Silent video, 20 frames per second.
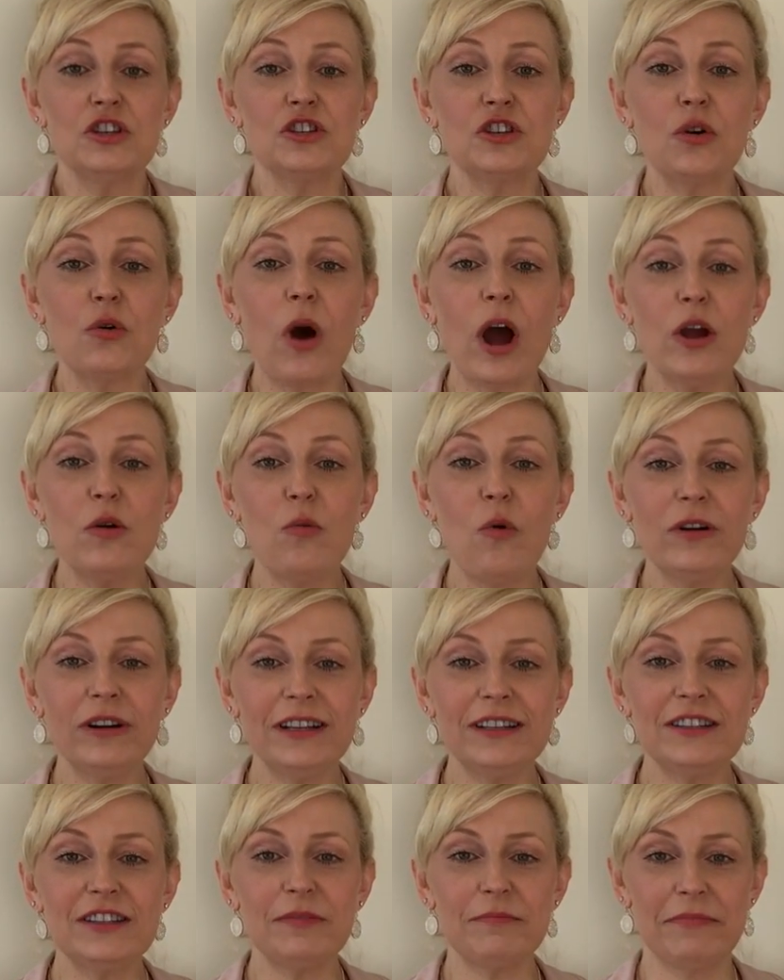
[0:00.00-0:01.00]
So I
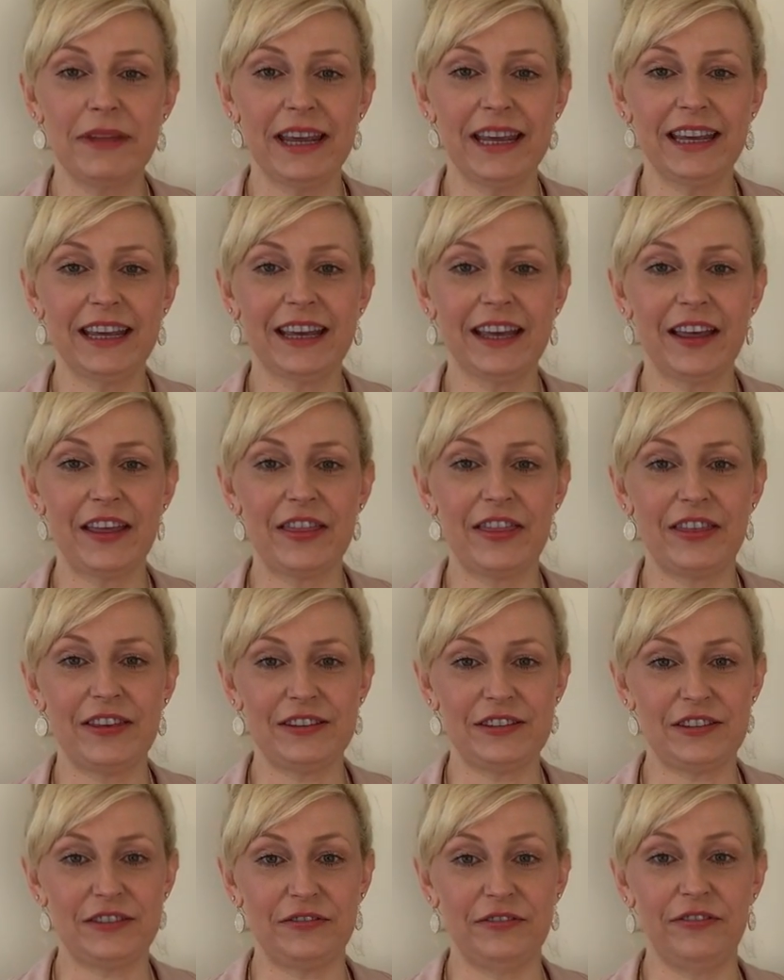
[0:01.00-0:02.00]
wanted to make
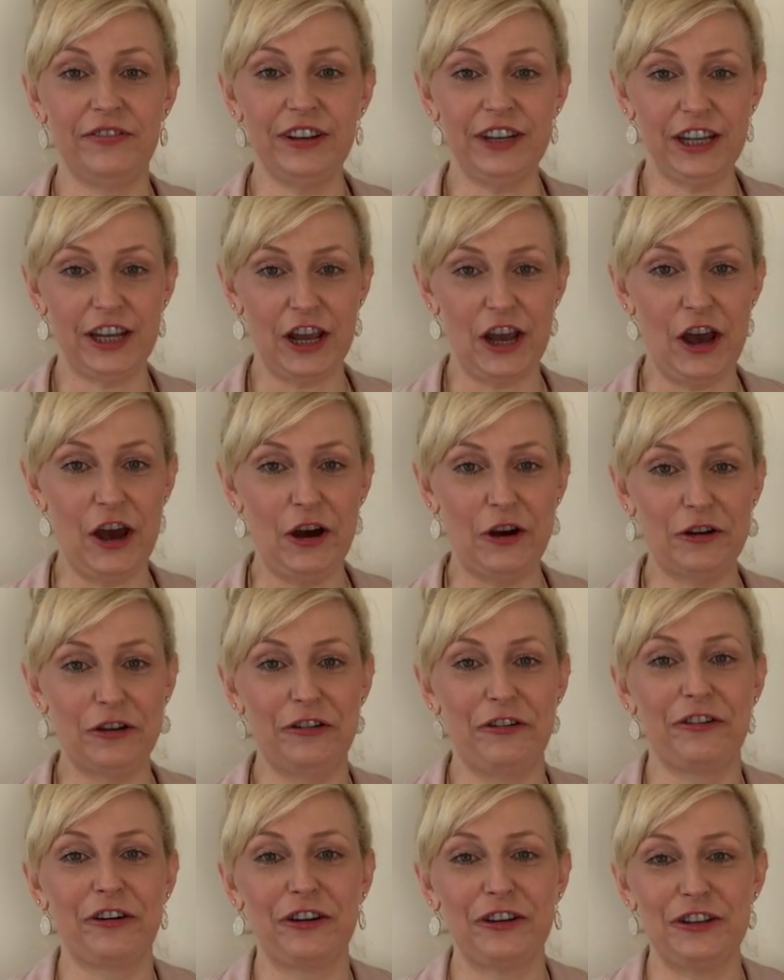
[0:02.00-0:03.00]
this video
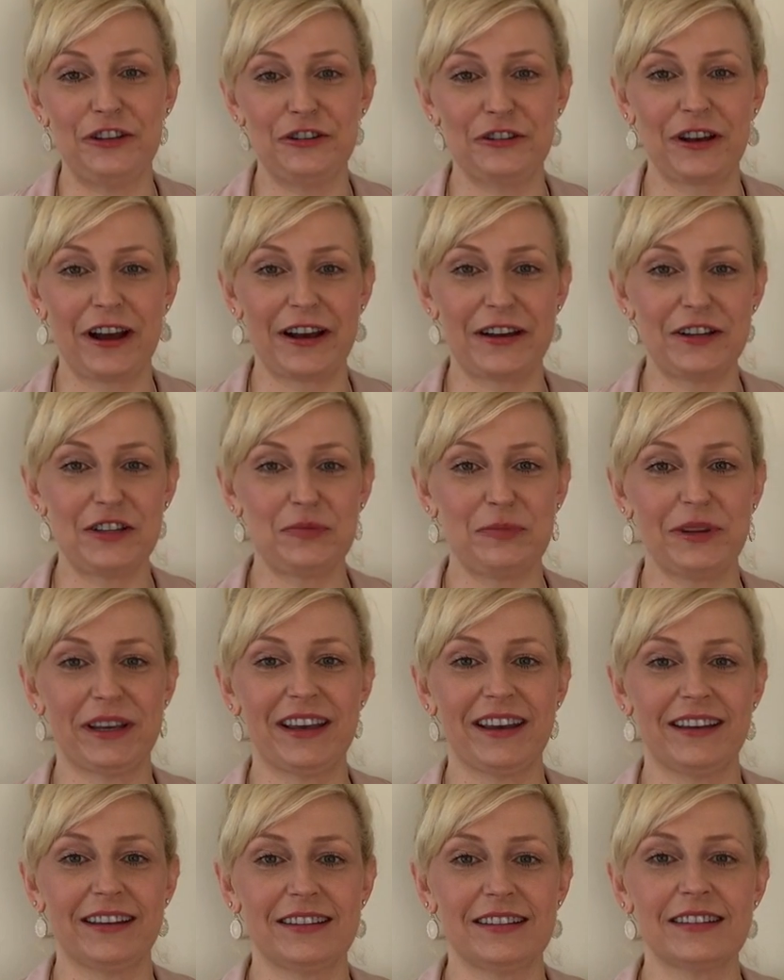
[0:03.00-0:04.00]
for you guys
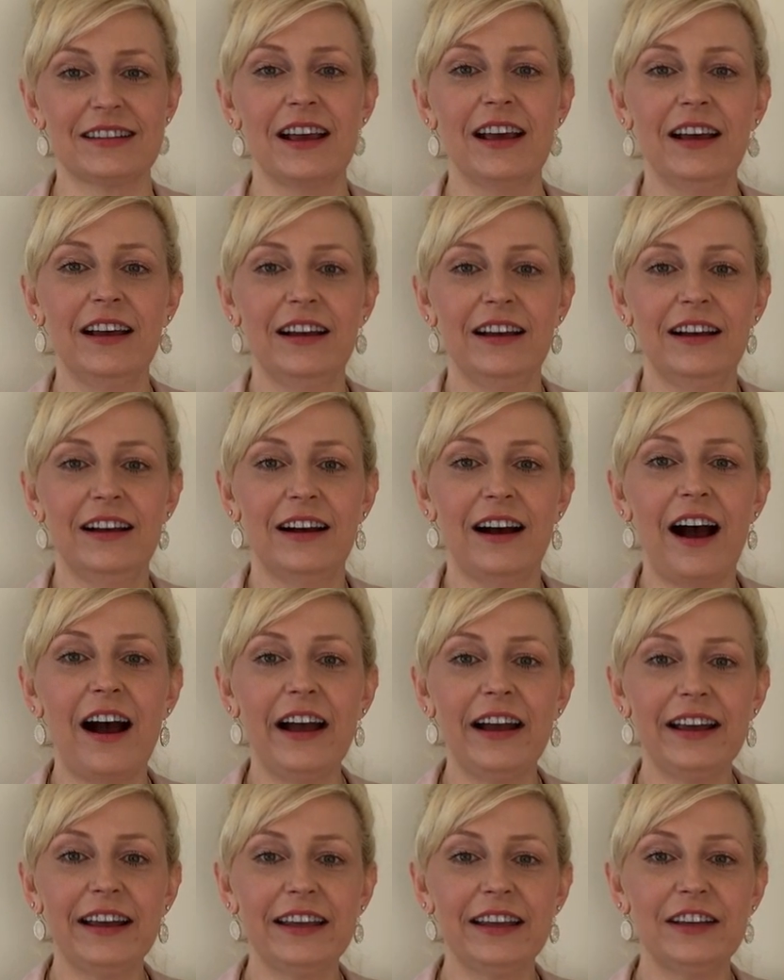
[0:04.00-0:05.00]
because
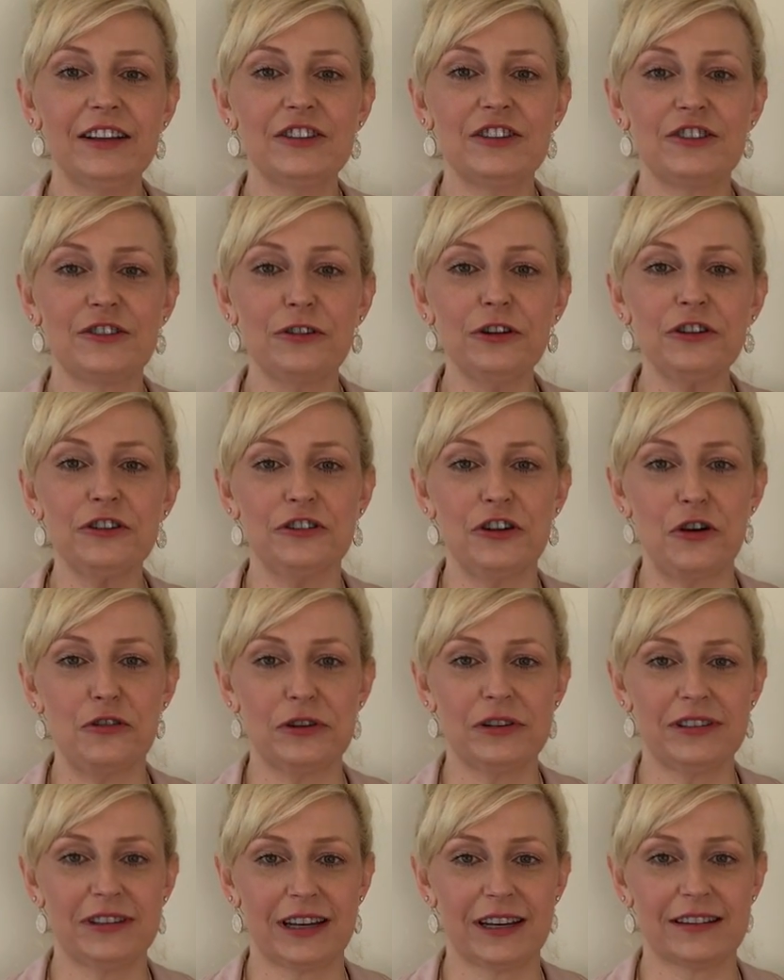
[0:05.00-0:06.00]
I started
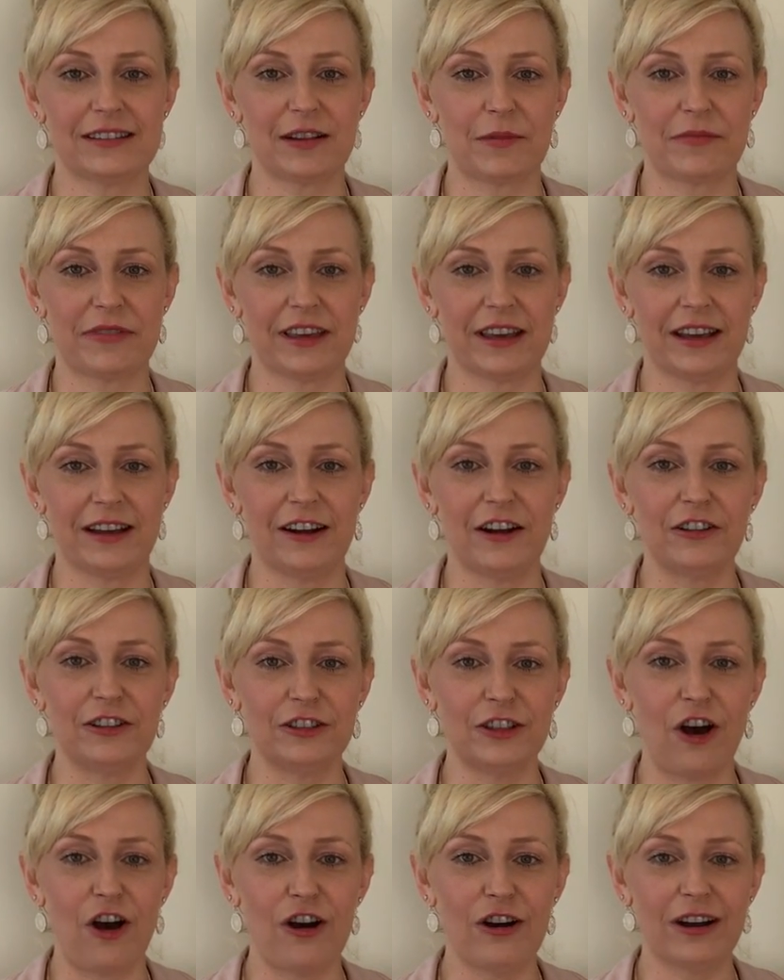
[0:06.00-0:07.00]
noticing something a
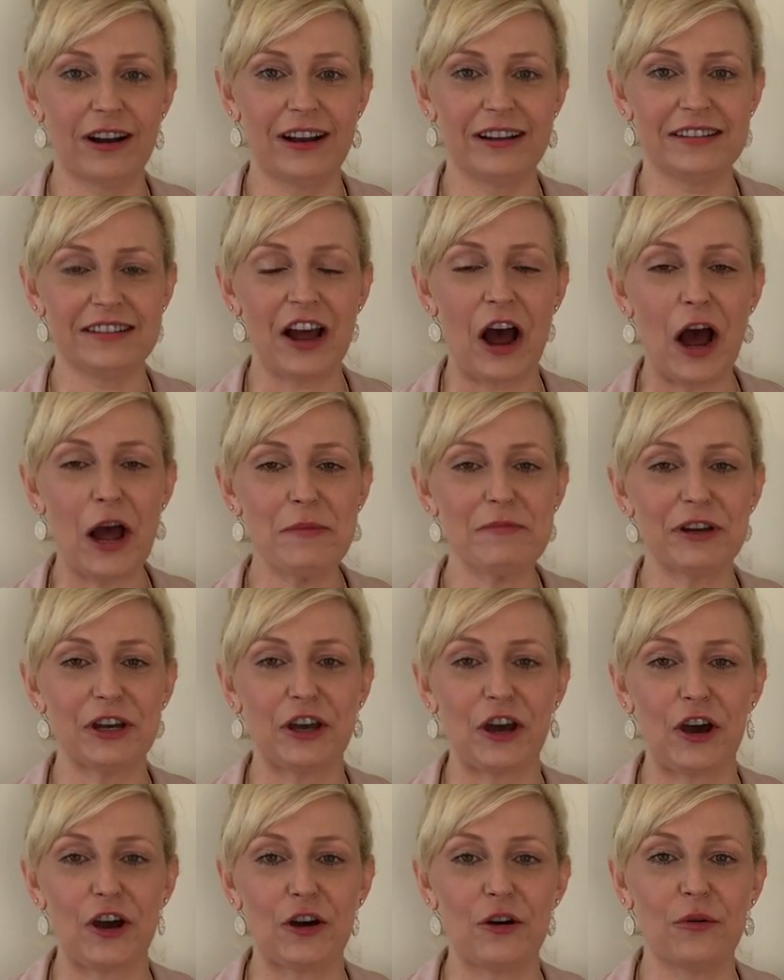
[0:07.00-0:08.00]
long time
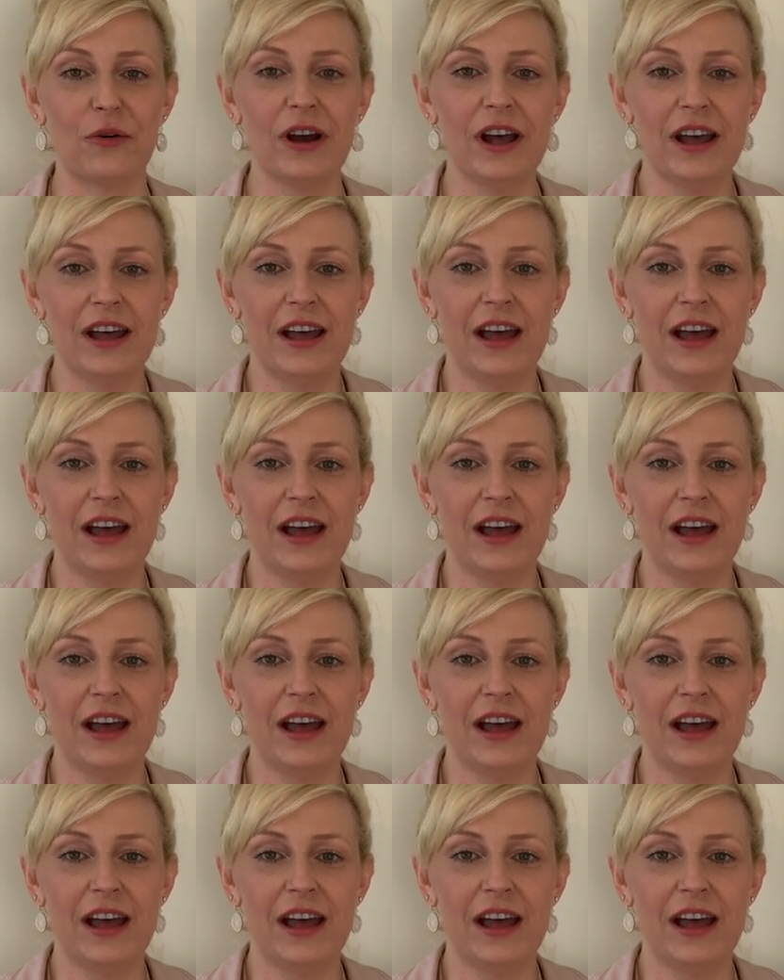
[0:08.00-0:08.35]
ago,